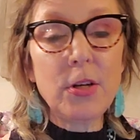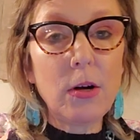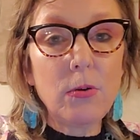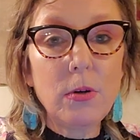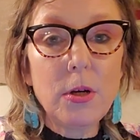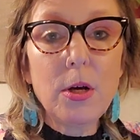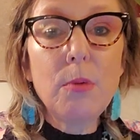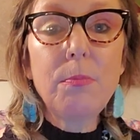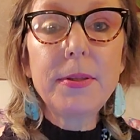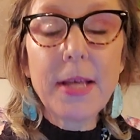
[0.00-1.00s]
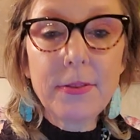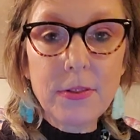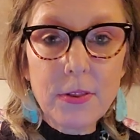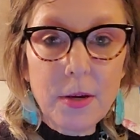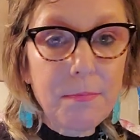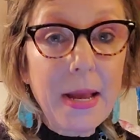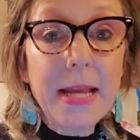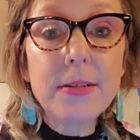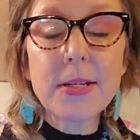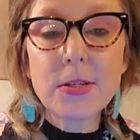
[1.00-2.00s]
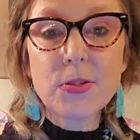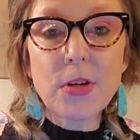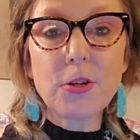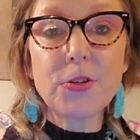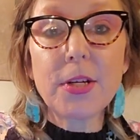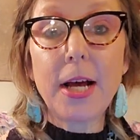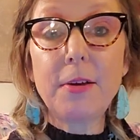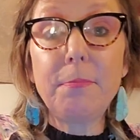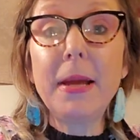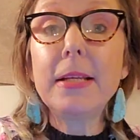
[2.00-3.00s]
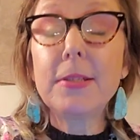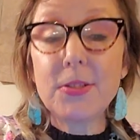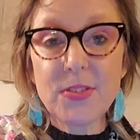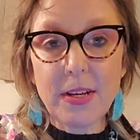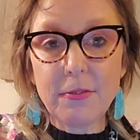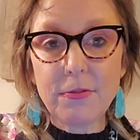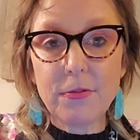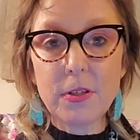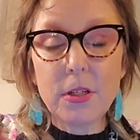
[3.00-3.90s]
of know. But then the painting starts to kind of paint itself.